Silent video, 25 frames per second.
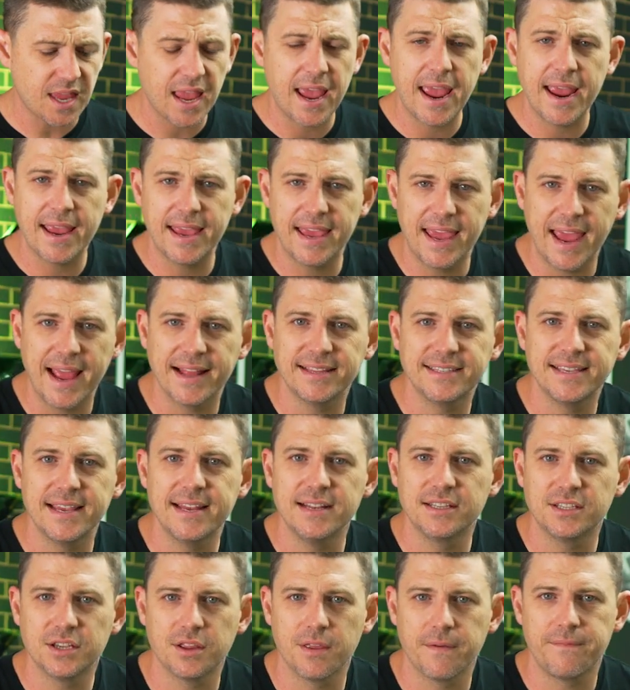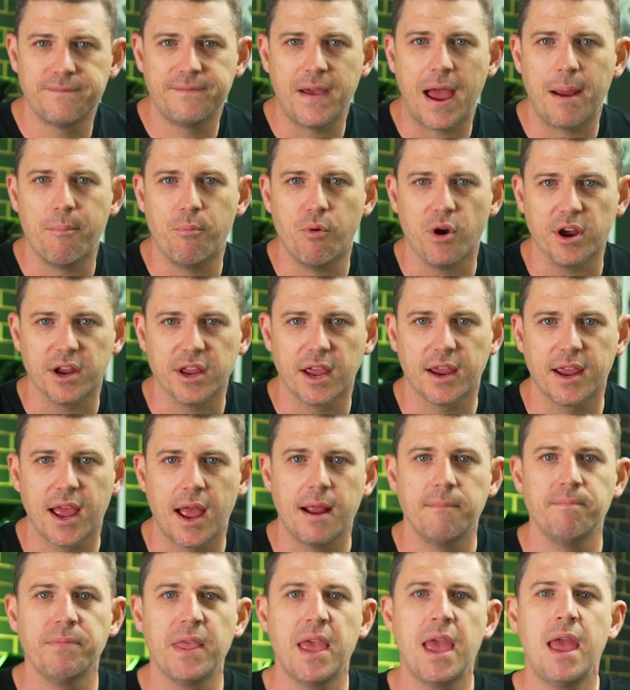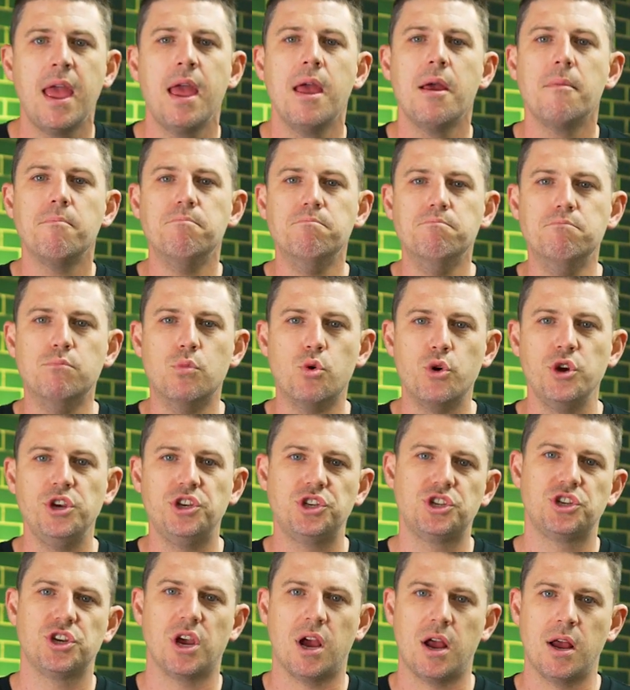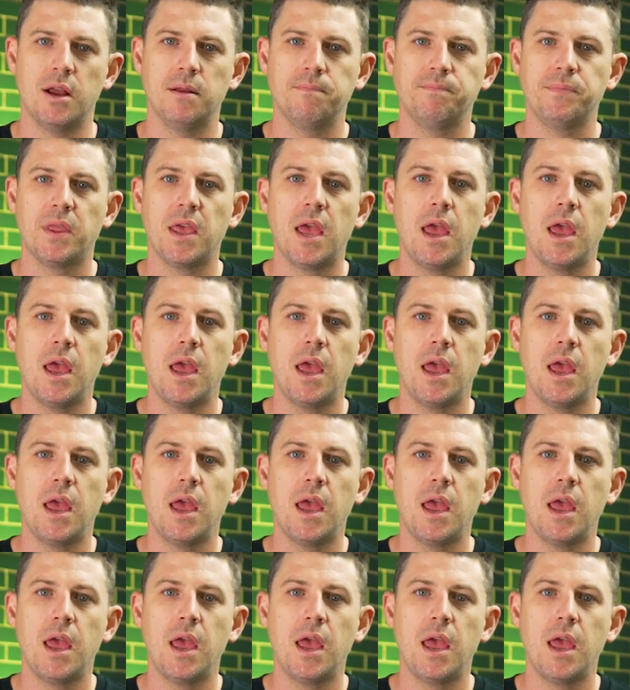It gets into the fabric, okay? Moisture,